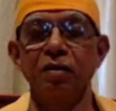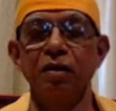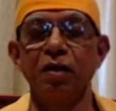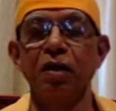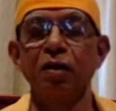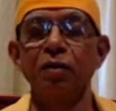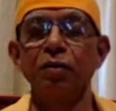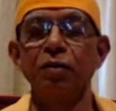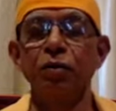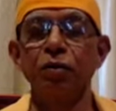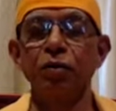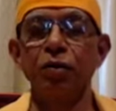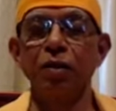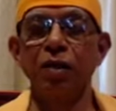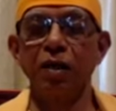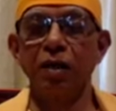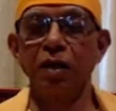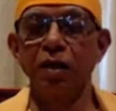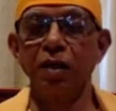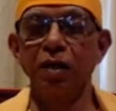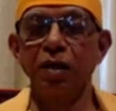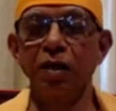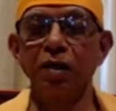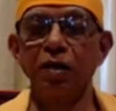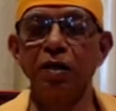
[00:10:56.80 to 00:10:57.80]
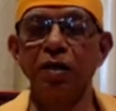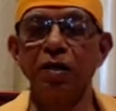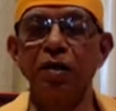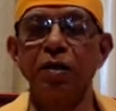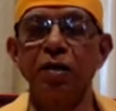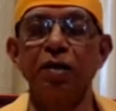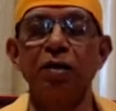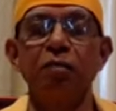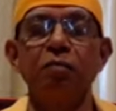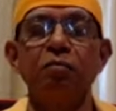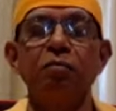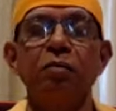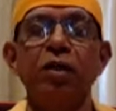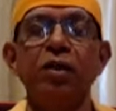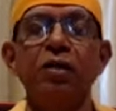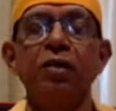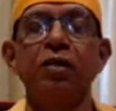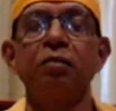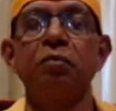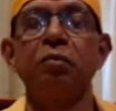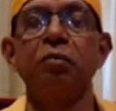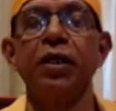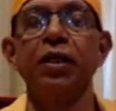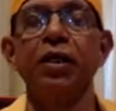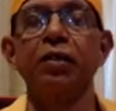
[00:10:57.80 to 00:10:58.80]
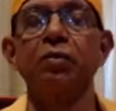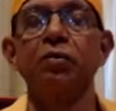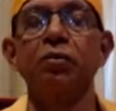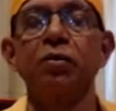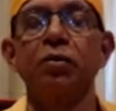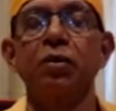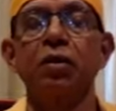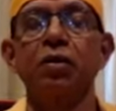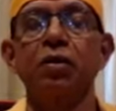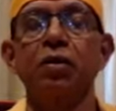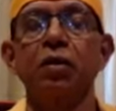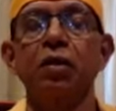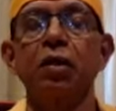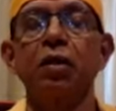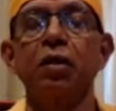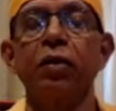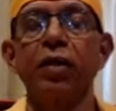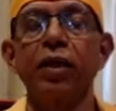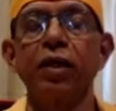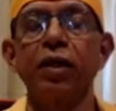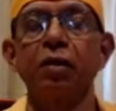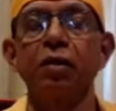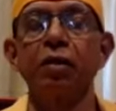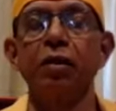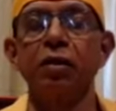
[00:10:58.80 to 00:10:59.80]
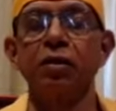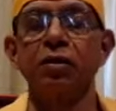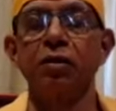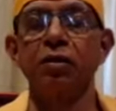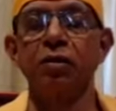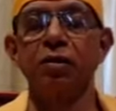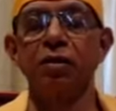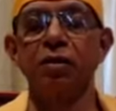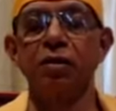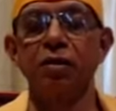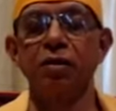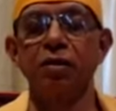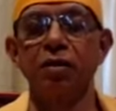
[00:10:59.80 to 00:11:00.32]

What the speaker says: How to really bring the mind to that quietness?